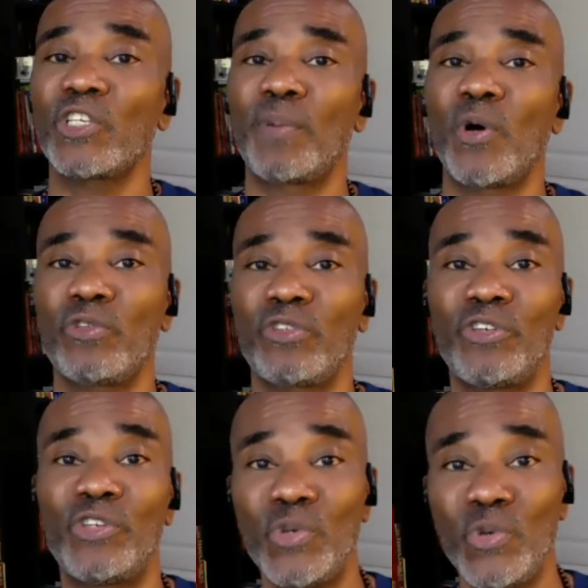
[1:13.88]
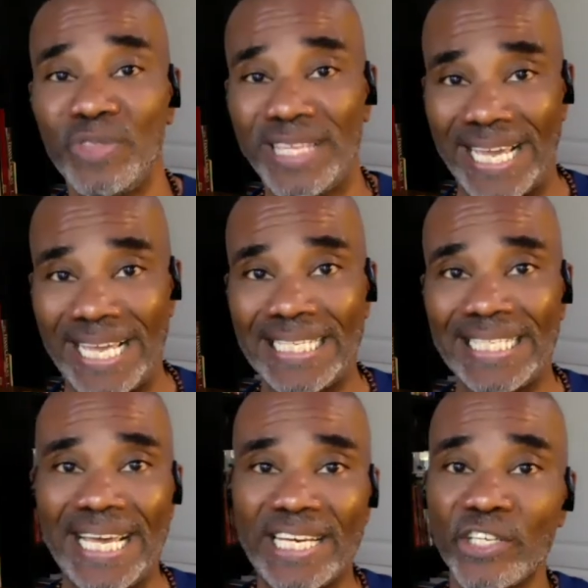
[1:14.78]
are supposed to do
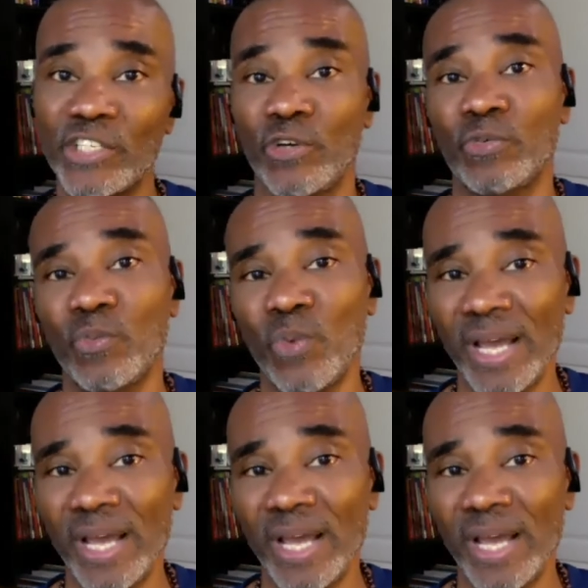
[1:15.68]
things in a certain